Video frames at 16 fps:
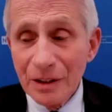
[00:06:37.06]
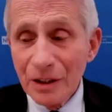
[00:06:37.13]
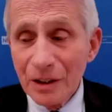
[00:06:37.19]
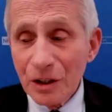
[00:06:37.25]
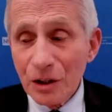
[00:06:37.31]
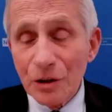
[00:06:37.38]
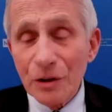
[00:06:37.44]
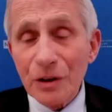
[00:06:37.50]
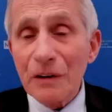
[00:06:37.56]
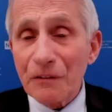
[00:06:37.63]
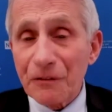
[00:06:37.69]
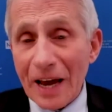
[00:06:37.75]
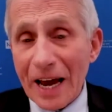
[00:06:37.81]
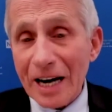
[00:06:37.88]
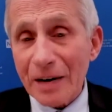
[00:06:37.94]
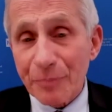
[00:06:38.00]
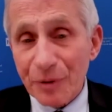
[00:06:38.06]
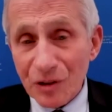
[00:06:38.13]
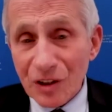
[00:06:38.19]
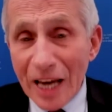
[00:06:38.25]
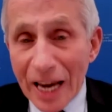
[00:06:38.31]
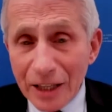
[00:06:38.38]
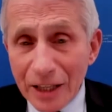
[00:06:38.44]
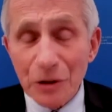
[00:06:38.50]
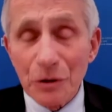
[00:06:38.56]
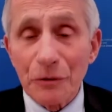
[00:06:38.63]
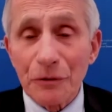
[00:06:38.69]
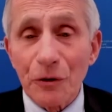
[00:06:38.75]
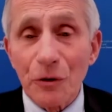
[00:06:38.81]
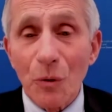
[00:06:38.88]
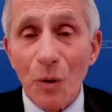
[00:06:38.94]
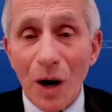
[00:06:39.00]
could, in fact, protect you
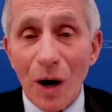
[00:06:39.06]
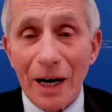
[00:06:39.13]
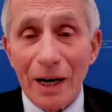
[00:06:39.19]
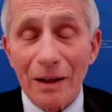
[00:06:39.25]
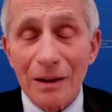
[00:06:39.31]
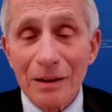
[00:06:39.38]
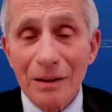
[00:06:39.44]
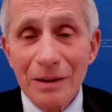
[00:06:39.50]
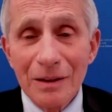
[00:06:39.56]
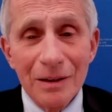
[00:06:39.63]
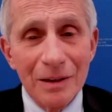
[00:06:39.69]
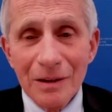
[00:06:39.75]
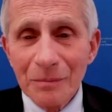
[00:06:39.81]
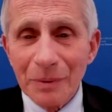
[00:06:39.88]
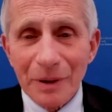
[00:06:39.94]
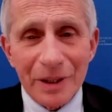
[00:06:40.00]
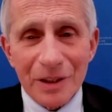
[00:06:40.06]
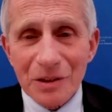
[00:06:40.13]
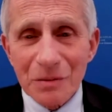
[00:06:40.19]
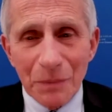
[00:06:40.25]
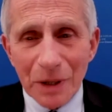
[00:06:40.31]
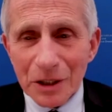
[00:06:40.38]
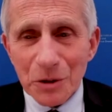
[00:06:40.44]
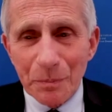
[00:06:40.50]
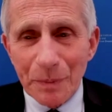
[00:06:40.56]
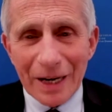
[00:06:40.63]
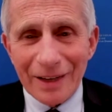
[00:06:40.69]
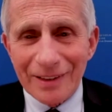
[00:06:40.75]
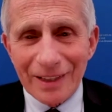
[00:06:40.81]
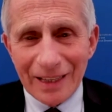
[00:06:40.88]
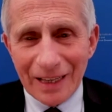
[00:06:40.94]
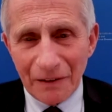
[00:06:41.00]
for a while. But it's much better
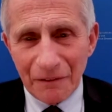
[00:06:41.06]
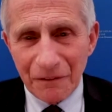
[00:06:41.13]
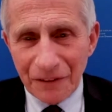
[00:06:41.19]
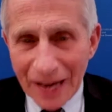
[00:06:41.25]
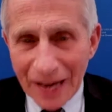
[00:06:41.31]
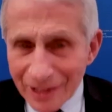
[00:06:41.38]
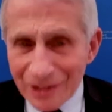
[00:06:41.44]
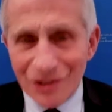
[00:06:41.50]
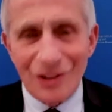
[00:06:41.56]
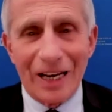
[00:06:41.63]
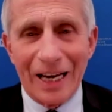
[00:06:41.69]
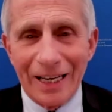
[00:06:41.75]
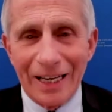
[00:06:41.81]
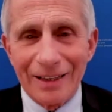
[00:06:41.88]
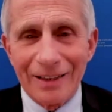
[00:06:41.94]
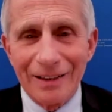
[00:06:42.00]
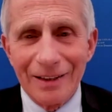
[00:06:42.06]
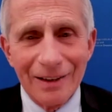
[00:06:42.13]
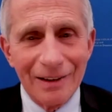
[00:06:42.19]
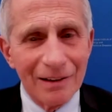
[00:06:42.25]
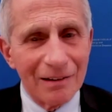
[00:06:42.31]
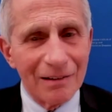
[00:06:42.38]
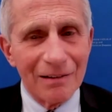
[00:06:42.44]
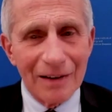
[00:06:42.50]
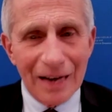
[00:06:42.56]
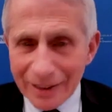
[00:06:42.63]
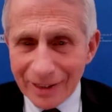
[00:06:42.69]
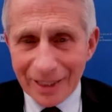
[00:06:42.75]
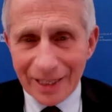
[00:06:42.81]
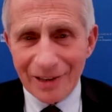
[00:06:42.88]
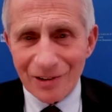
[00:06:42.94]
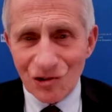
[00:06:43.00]
to get vaccinated,
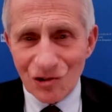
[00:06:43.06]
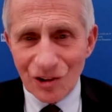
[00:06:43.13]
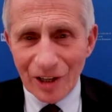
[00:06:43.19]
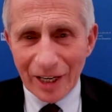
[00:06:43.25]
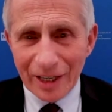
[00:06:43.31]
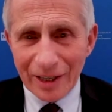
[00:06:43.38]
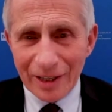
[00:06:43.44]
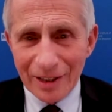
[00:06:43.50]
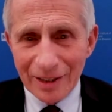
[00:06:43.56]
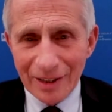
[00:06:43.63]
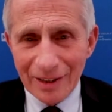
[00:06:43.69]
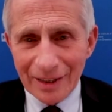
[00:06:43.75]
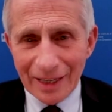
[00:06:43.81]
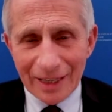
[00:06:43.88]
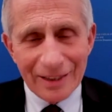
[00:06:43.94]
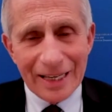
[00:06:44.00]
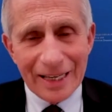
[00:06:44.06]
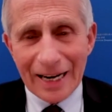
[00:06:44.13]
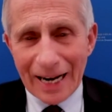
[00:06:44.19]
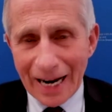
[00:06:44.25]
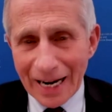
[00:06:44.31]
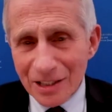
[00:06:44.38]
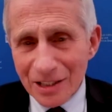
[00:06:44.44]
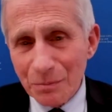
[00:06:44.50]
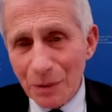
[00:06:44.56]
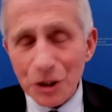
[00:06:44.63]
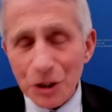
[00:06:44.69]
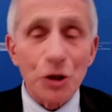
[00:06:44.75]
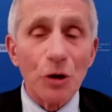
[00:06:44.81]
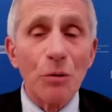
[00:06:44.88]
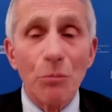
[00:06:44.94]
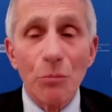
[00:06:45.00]
not get sick, and get as
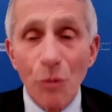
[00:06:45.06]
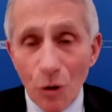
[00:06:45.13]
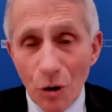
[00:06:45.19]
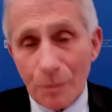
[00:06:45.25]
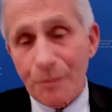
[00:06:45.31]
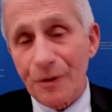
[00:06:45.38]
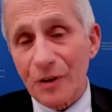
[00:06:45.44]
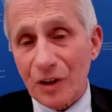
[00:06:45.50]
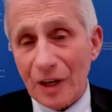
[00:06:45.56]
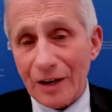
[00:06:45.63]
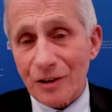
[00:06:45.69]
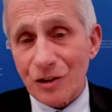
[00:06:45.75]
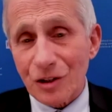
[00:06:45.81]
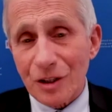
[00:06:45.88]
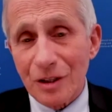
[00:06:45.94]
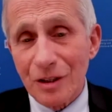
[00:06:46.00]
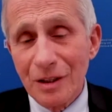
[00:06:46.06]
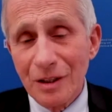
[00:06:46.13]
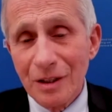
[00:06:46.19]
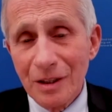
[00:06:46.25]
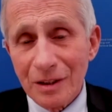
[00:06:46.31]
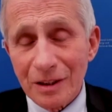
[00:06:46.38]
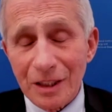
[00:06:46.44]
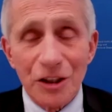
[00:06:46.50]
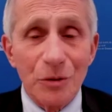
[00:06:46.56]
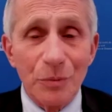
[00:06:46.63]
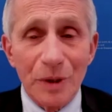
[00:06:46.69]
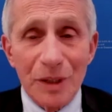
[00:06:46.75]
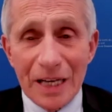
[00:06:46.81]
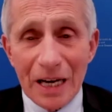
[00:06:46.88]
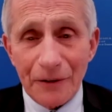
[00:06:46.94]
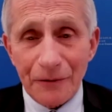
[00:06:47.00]
much or more protection than you
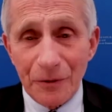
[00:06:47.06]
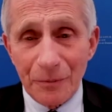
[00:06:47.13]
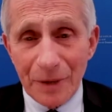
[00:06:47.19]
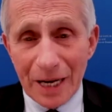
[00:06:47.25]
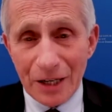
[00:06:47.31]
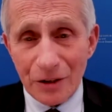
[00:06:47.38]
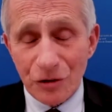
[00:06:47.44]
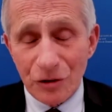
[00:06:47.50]
would get from natural